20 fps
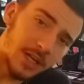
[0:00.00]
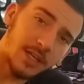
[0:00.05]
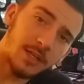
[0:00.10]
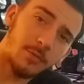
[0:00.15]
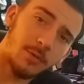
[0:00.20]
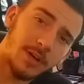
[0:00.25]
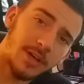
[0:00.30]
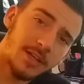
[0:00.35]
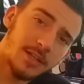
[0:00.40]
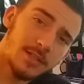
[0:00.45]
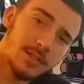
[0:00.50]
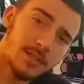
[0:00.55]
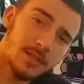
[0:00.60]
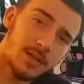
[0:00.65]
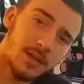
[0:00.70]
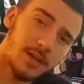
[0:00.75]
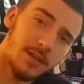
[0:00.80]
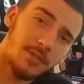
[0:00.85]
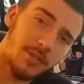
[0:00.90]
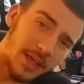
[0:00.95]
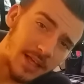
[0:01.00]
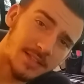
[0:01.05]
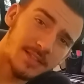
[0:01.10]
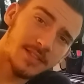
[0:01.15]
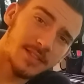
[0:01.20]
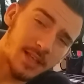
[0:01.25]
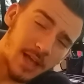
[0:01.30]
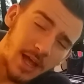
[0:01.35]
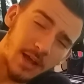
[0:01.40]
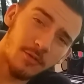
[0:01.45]
anyways,
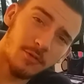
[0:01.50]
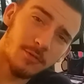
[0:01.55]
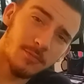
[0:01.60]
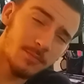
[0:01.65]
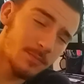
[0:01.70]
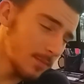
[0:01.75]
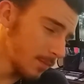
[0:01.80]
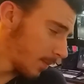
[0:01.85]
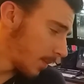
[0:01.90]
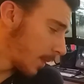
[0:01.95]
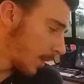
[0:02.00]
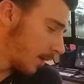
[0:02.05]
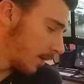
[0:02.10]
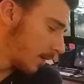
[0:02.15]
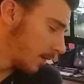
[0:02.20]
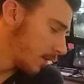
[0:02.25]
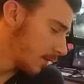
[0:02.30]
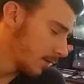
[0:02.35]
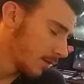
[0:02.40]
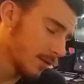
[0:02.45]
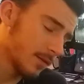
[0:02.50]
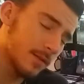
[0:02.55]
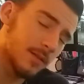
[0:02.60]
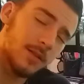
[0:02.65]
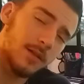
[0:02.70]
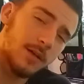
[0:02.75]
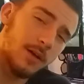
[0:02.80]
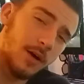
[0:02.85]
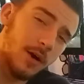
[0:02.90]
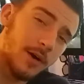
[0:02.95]
that's Skyrim
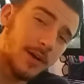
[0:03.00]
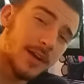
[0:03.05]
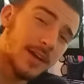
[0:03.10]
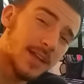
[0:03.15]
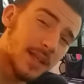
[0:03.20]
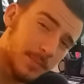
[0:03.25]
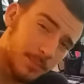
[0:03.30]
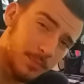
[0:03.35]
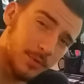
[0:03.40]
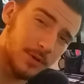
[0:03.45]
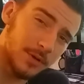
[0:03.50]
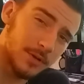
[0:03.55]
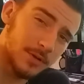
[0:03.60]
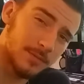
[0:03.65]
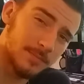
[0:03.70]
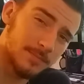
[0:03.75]
on a netbook.